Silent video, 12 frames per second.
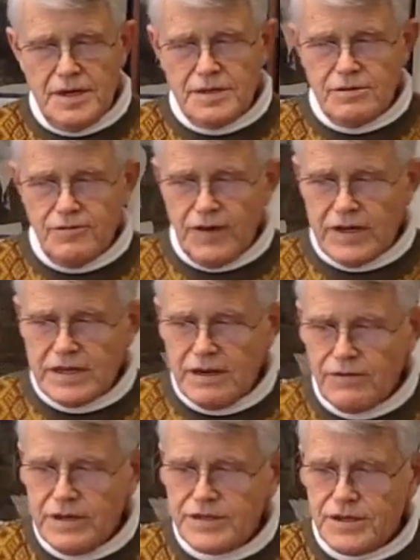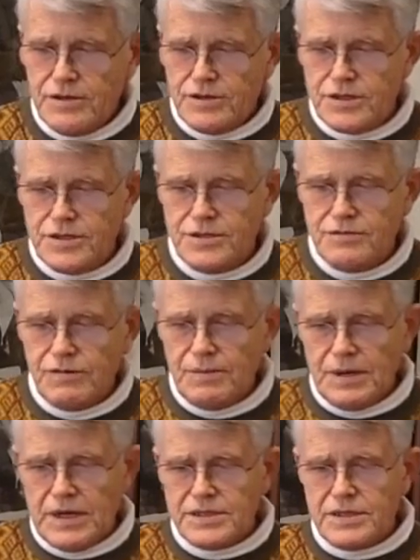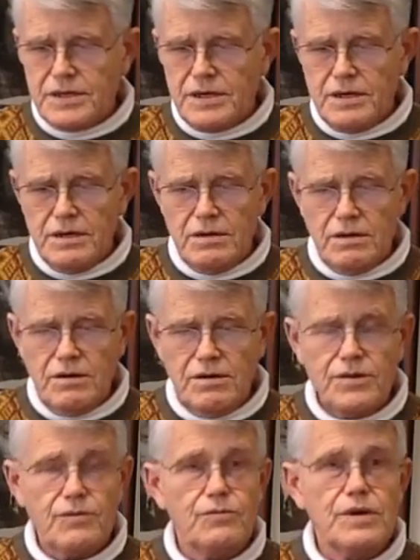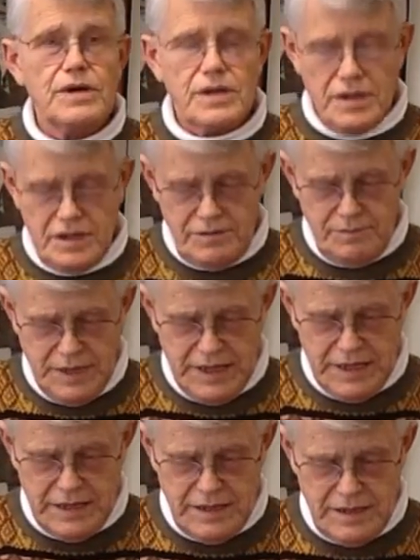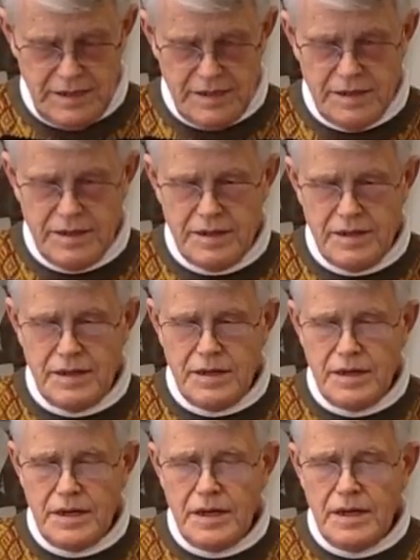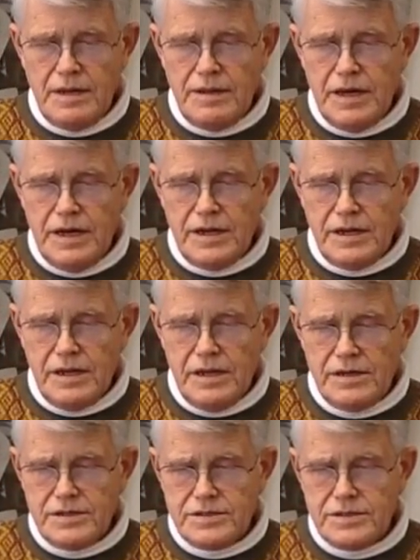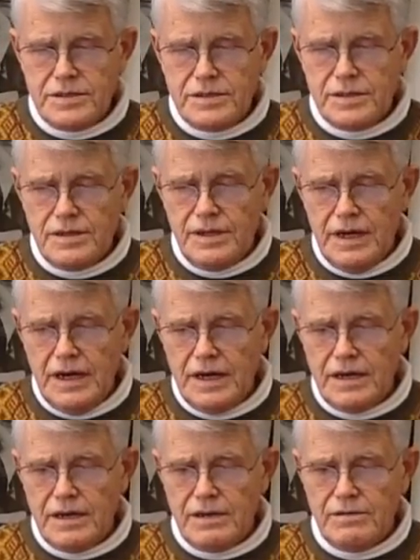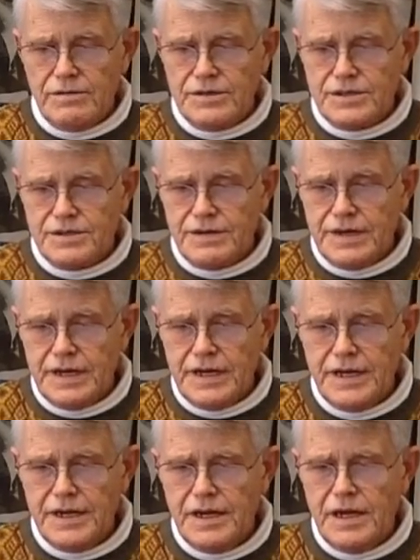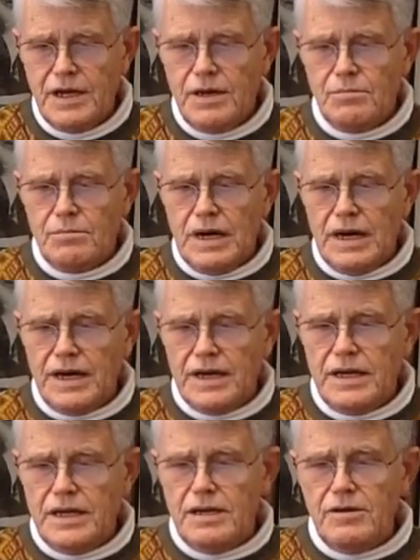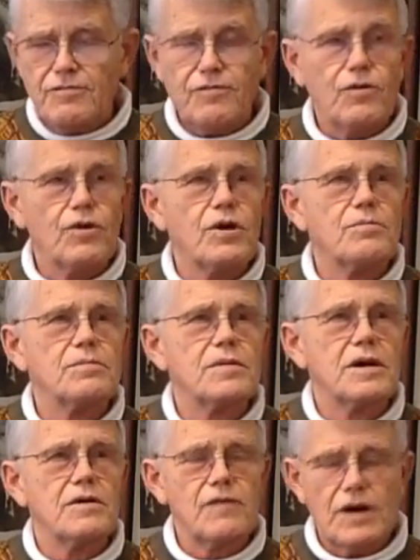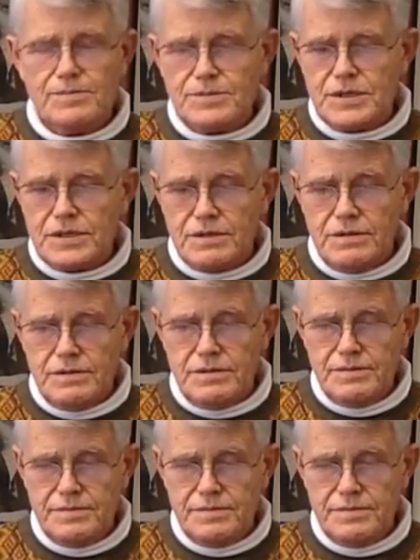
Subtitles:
To effect our resolutions, we must call on the will of man. That is not restrained by any form of obstacle.